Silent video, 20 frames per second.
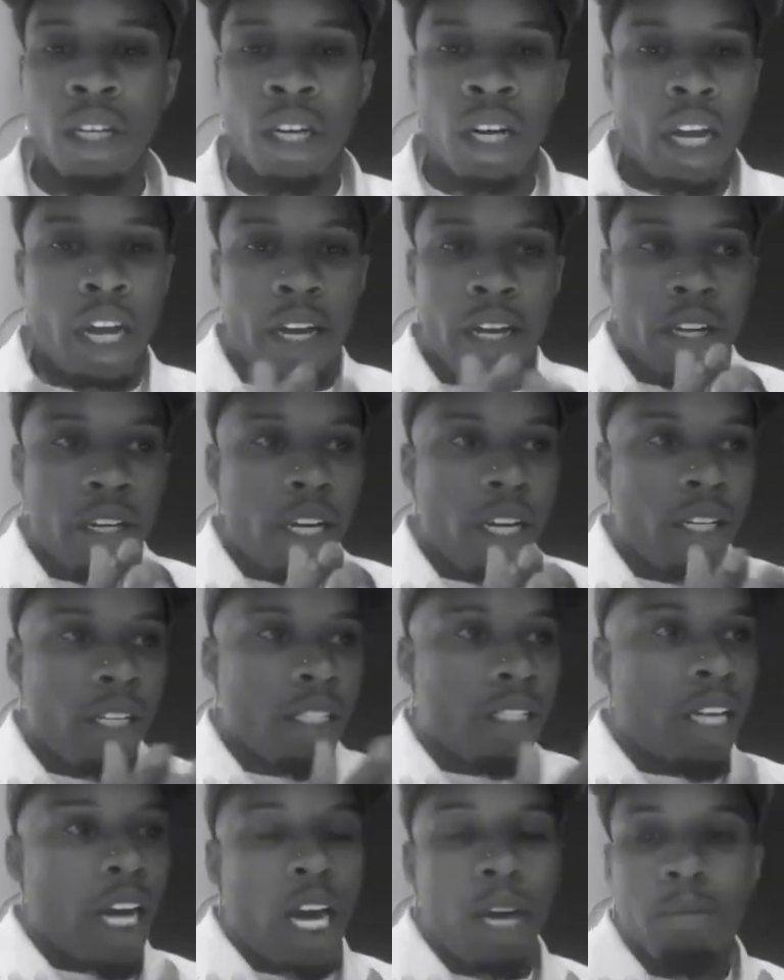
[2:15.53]
In the
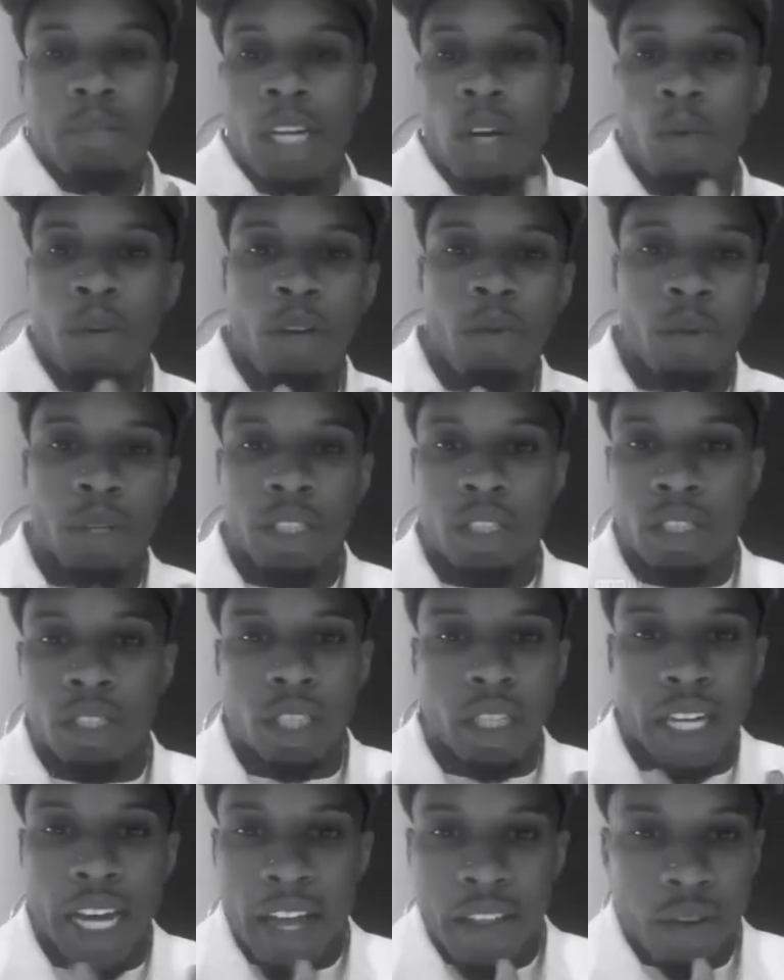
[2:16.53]
times that we were
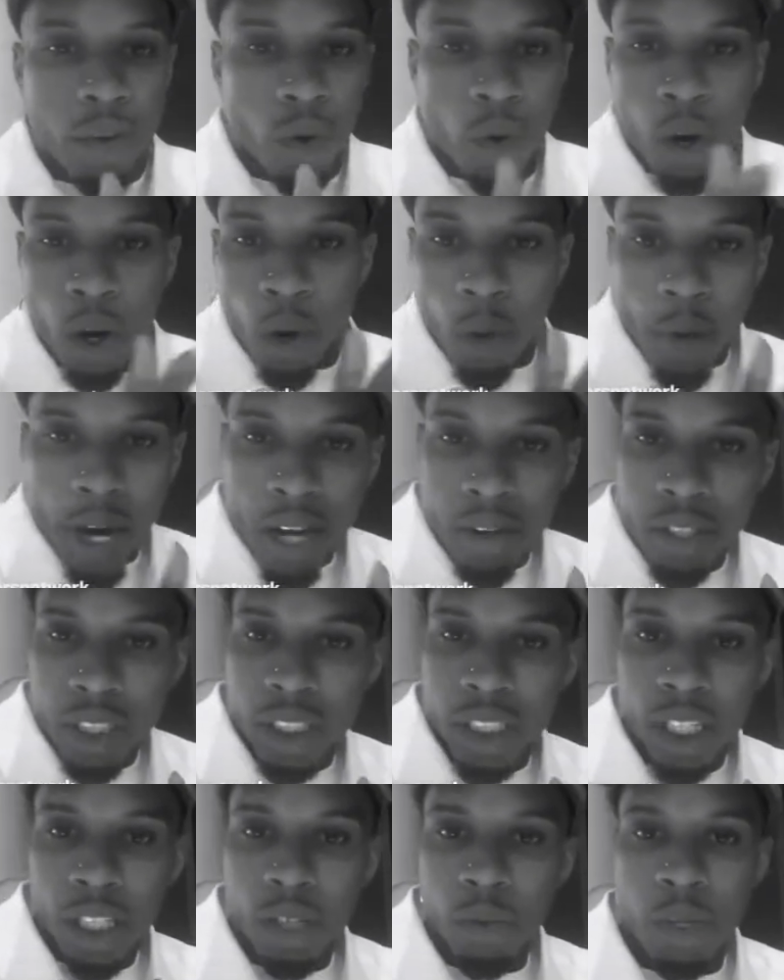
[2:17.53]
together or around each
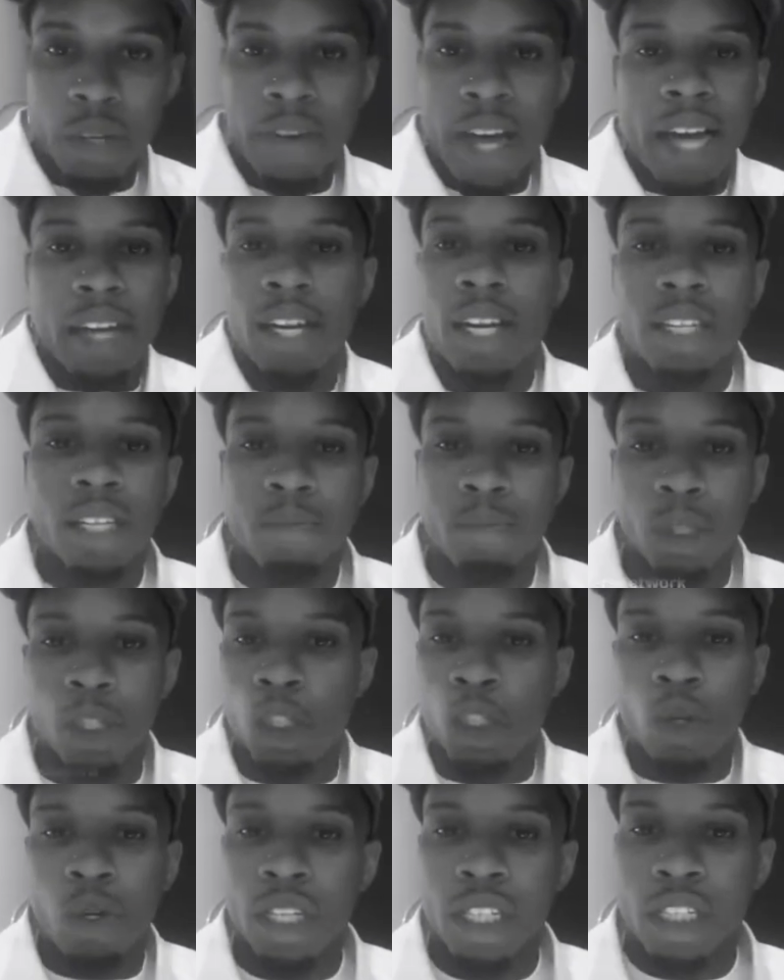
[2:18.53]
other, we've had nothing but
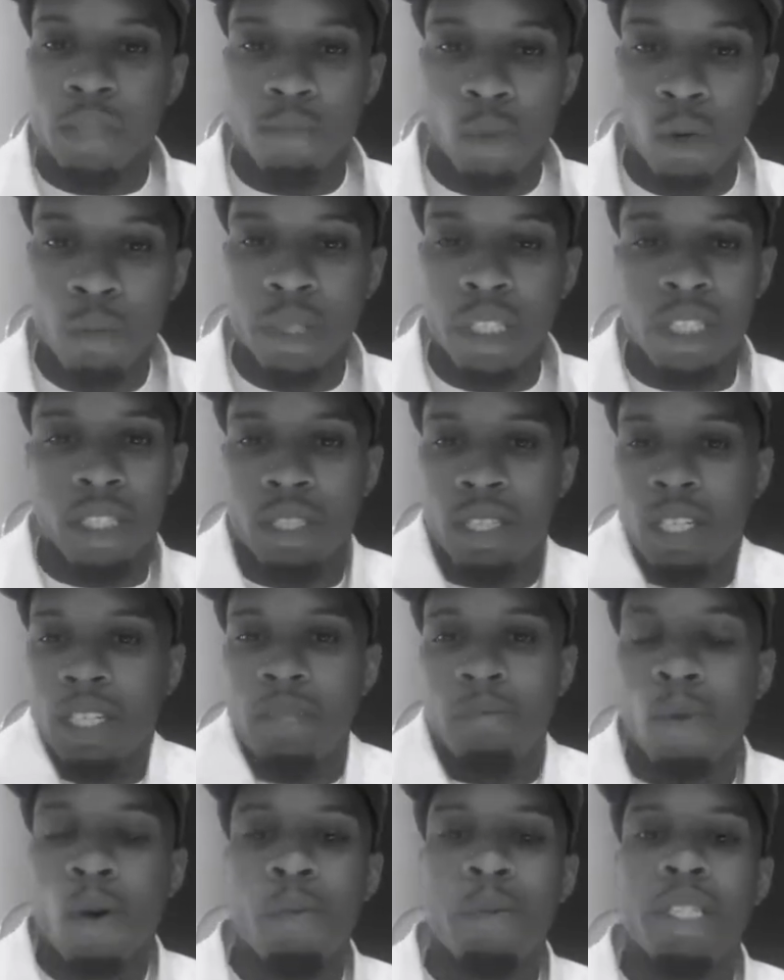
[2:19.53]
joyous moments and good
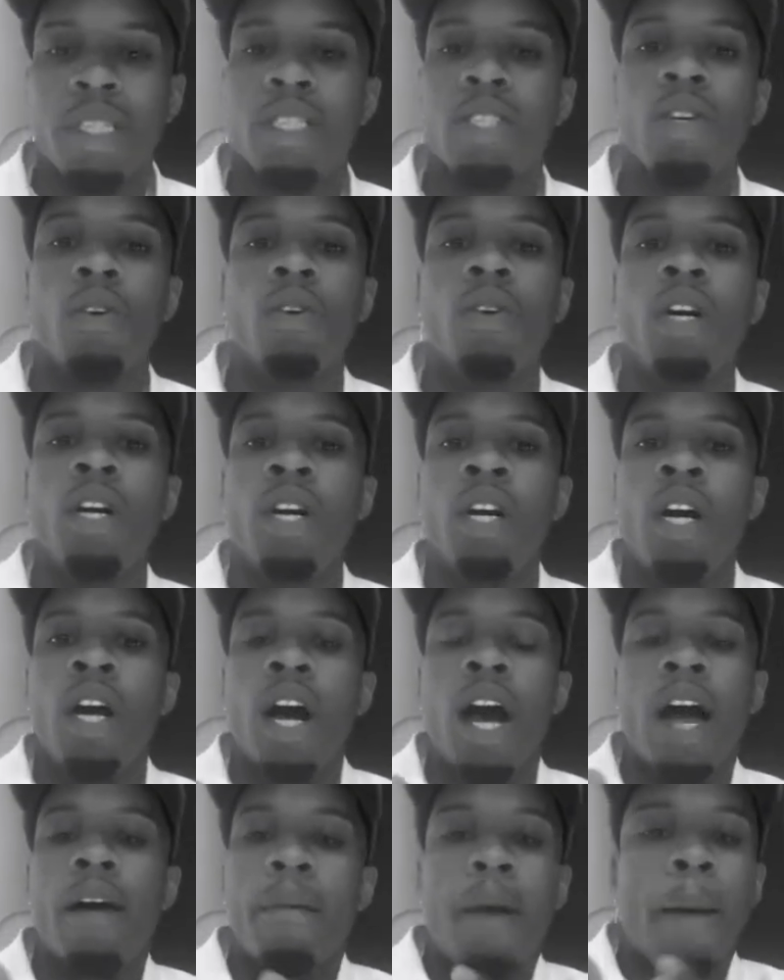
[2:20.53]
moments. So
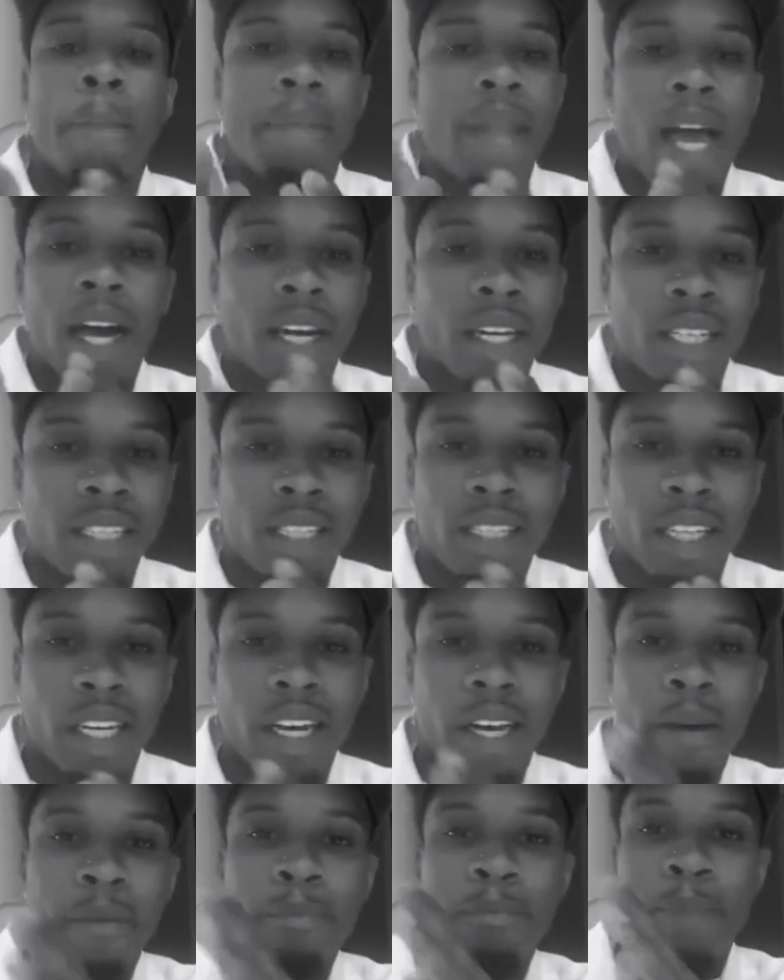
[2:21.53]
I'm not going to sit here
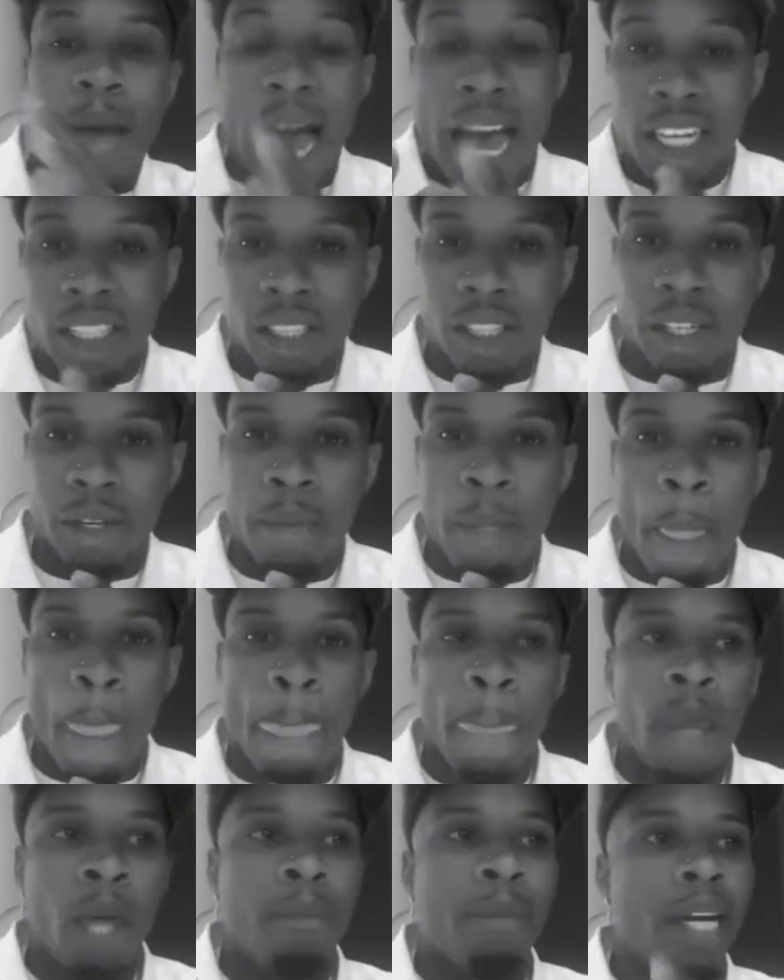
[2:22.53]
and bash her.
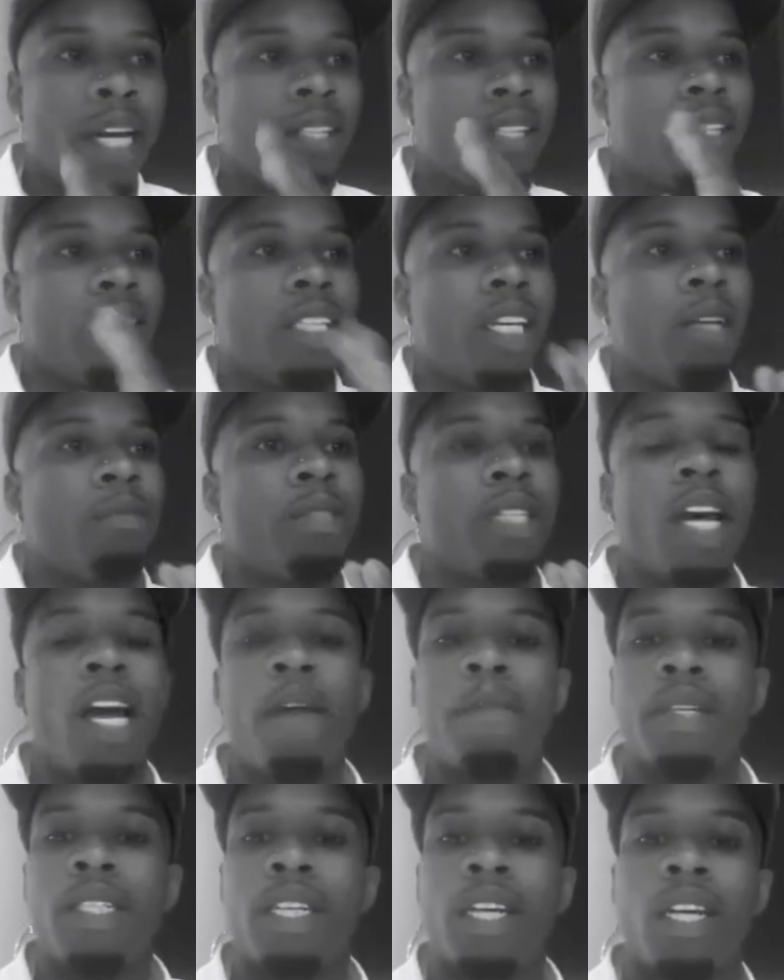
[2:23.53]
But at the same time,
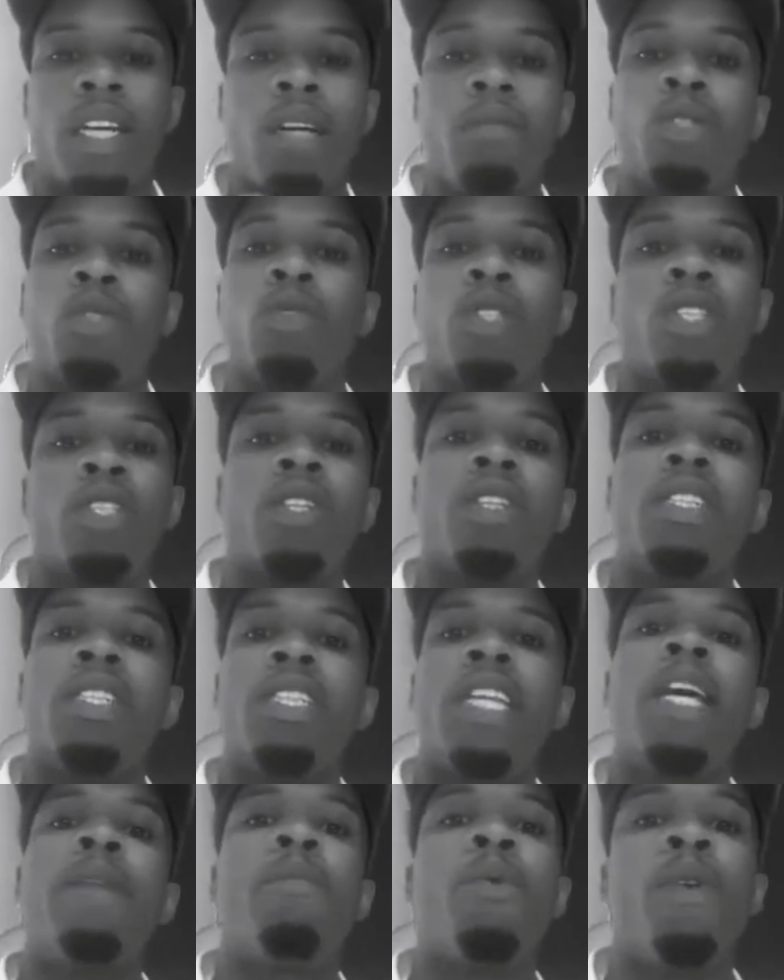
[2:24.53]
it comes to a certain
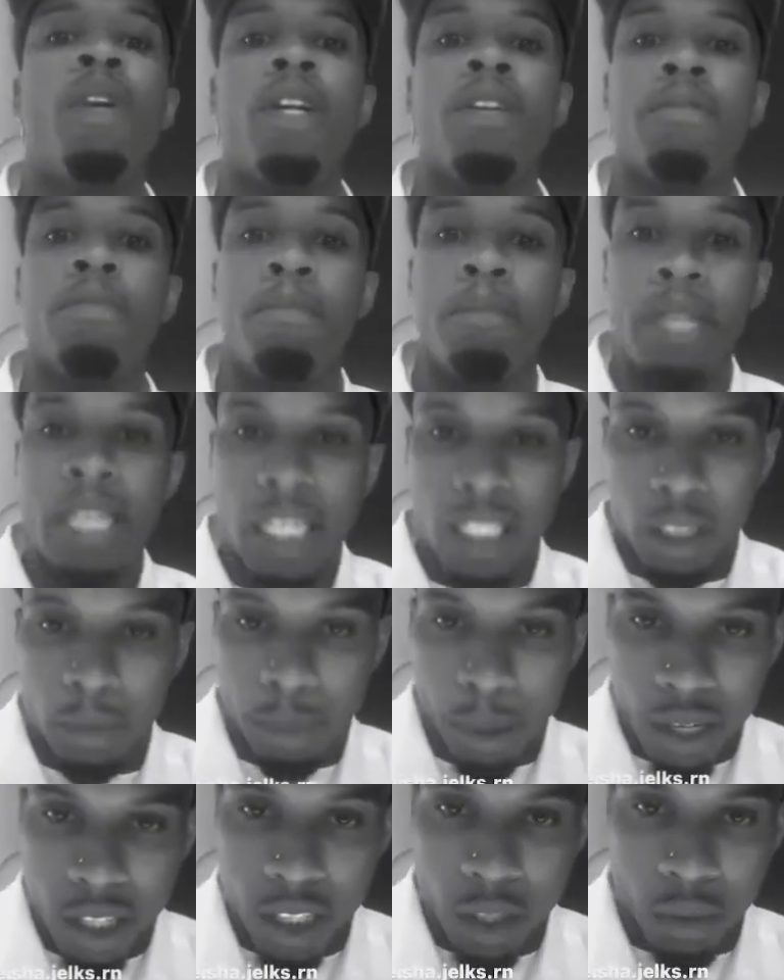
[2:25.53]
standpoint of me as a
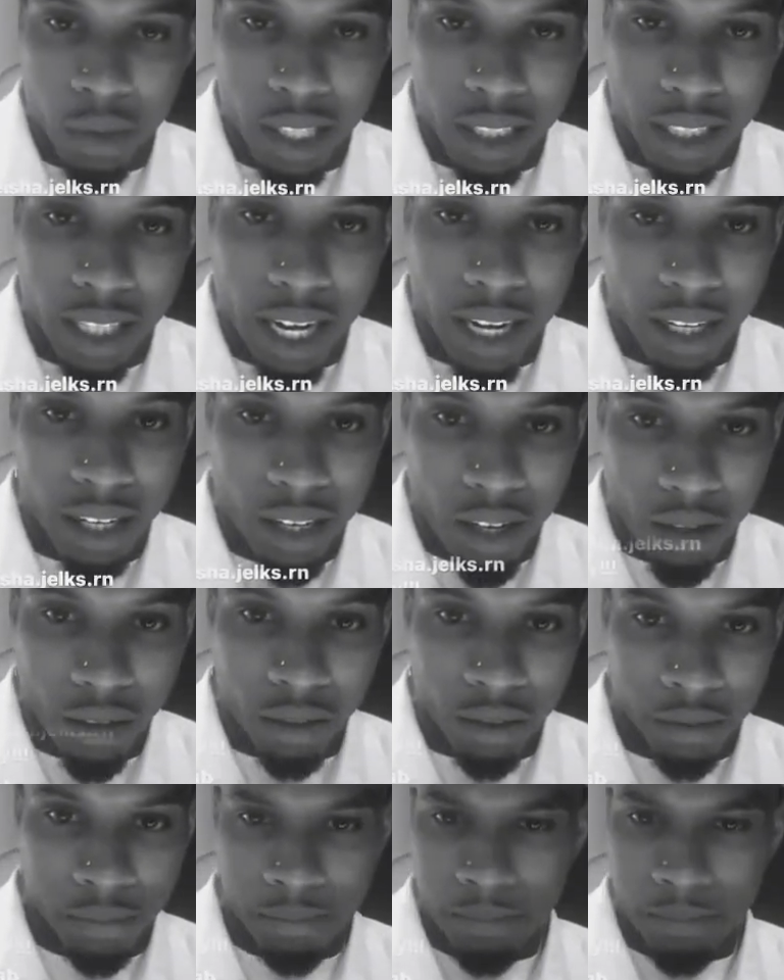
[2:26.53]
person where it's like, yo,